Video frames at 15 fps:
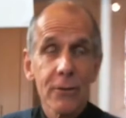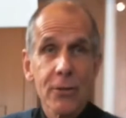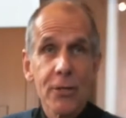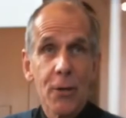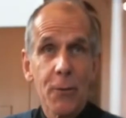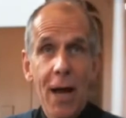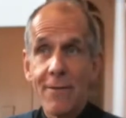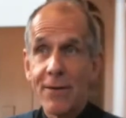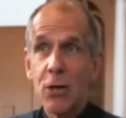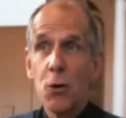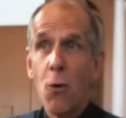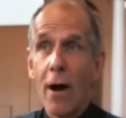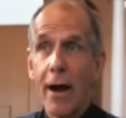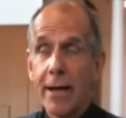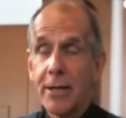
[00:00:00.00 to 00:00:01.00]
So we have a
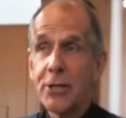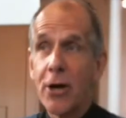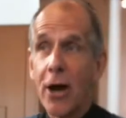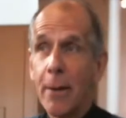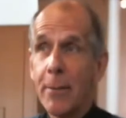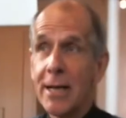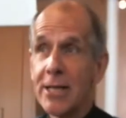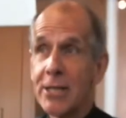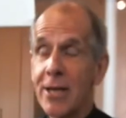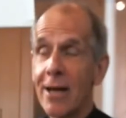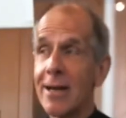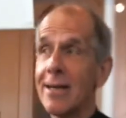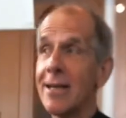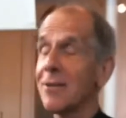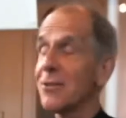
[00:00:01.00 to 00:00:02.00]
quiet time and it's
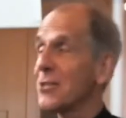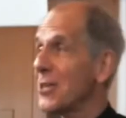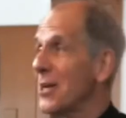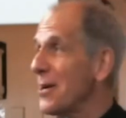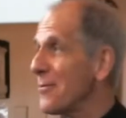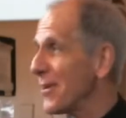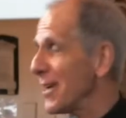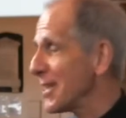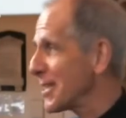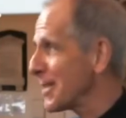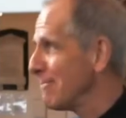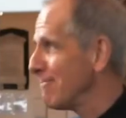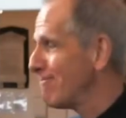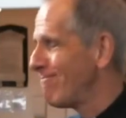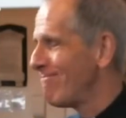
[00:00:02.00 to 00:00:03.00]
like a little
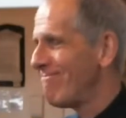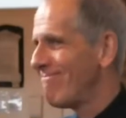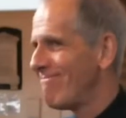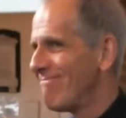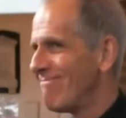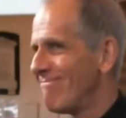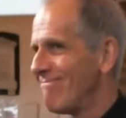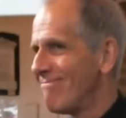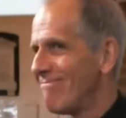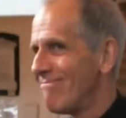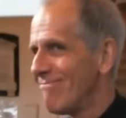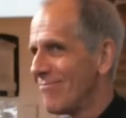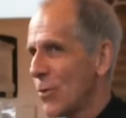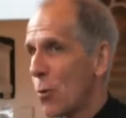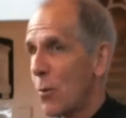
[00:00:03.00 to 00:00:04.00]
service.
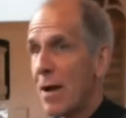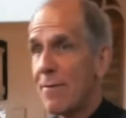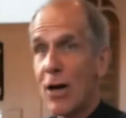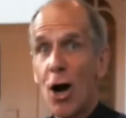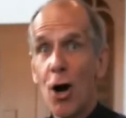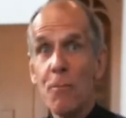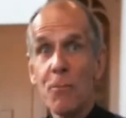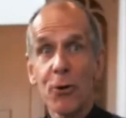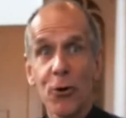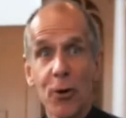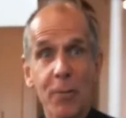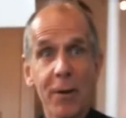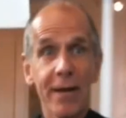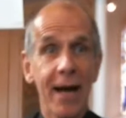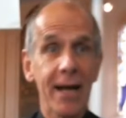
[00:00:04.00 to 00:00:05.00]
Or we have a home
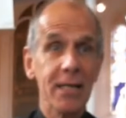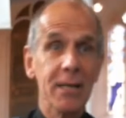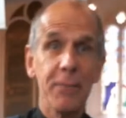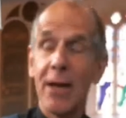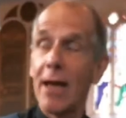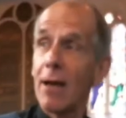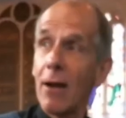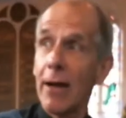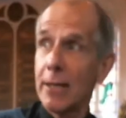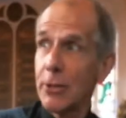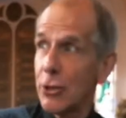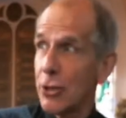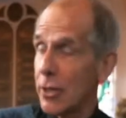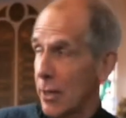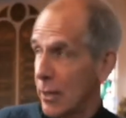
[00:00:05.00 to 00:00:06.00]
group and that's a bit
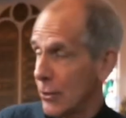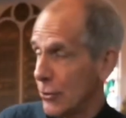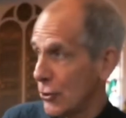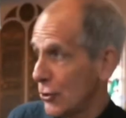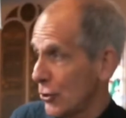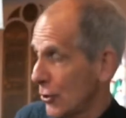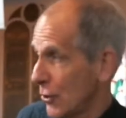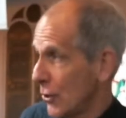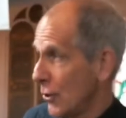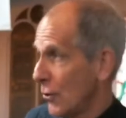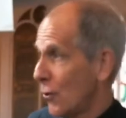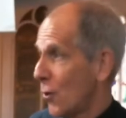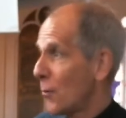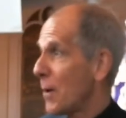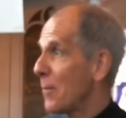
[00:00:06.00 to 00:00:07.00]
like church.
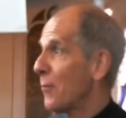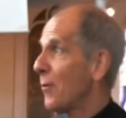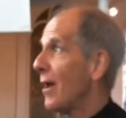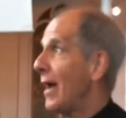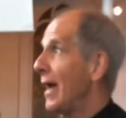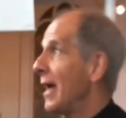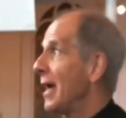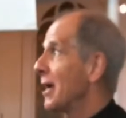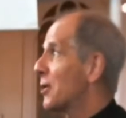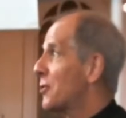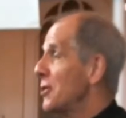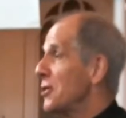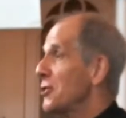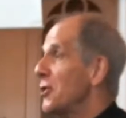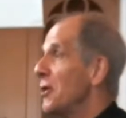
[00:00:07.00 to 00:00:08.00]
Or we play
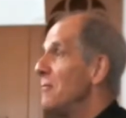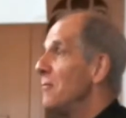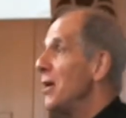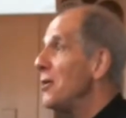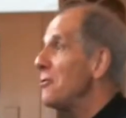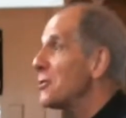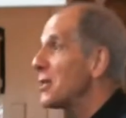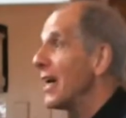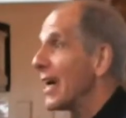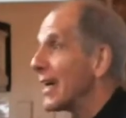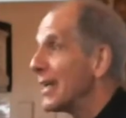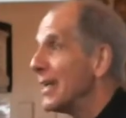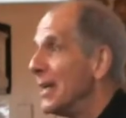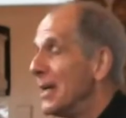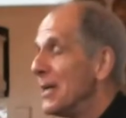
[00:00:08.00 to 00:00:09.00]
Christian
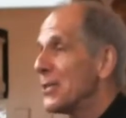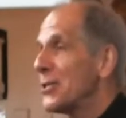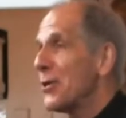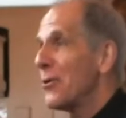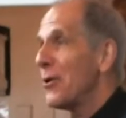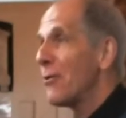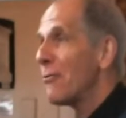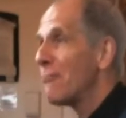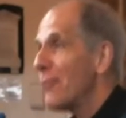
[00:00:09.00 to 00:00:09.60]
music, so you're